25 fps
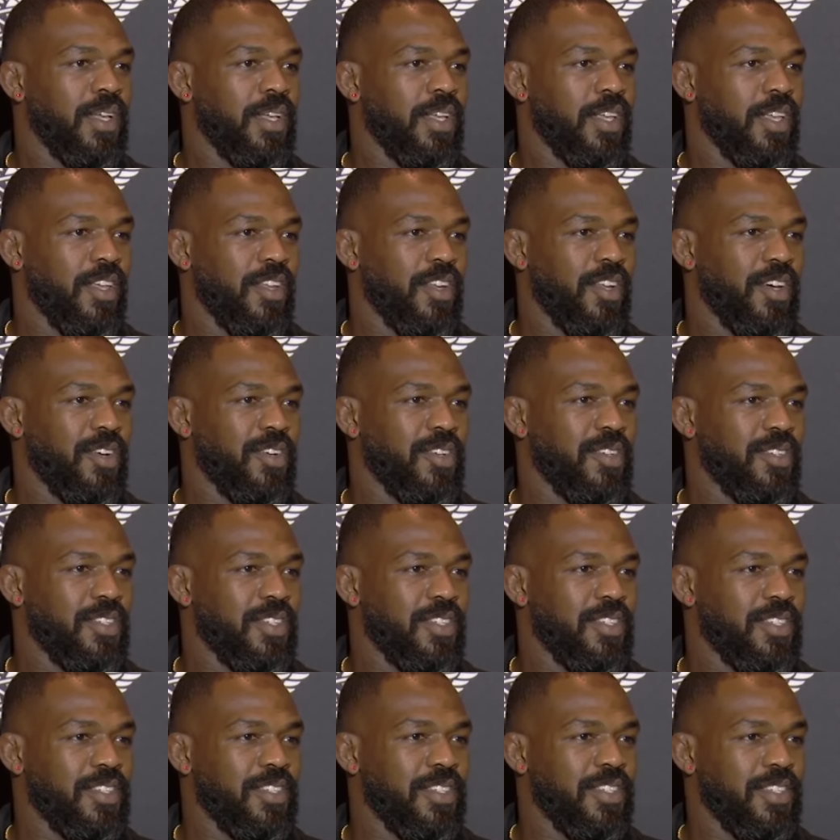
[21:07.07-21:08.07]
You know, it's
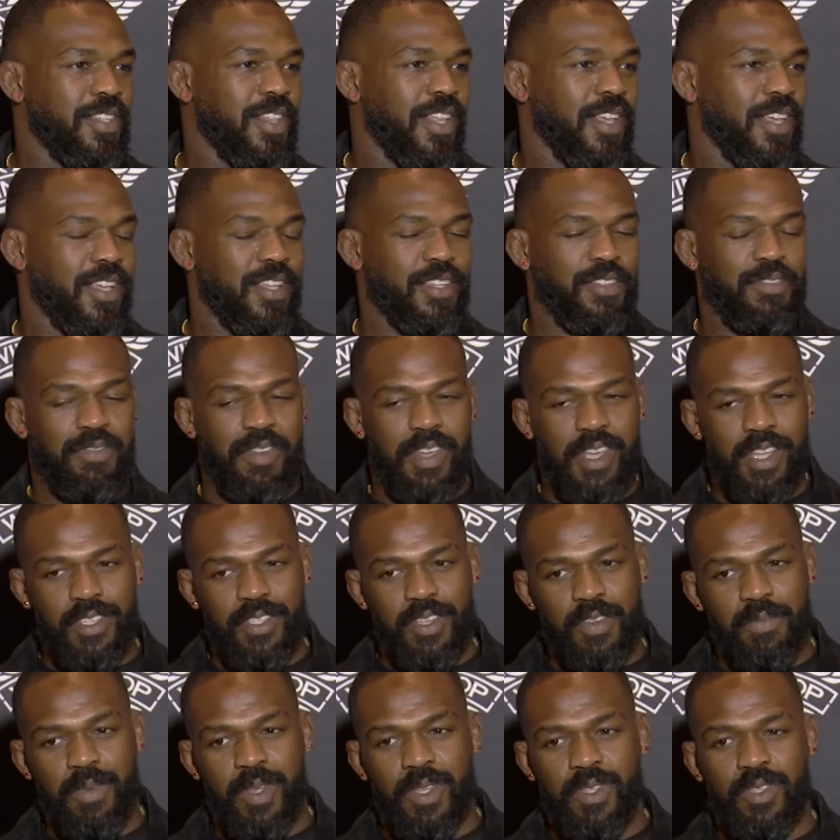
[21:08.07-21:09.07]
just like his fans
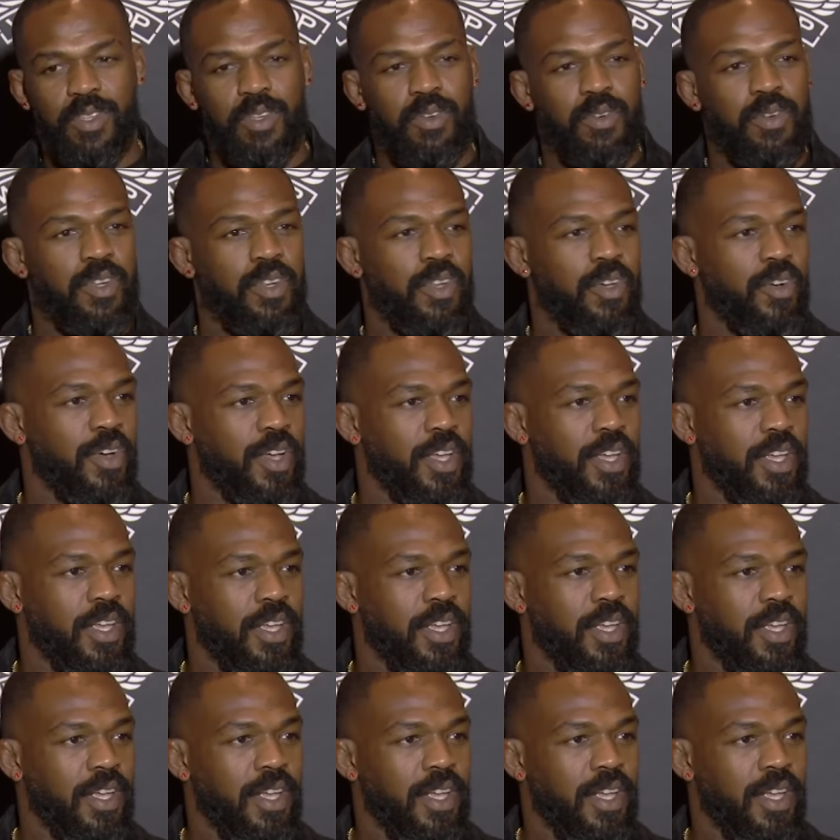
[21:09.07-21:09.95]
have been so annoying.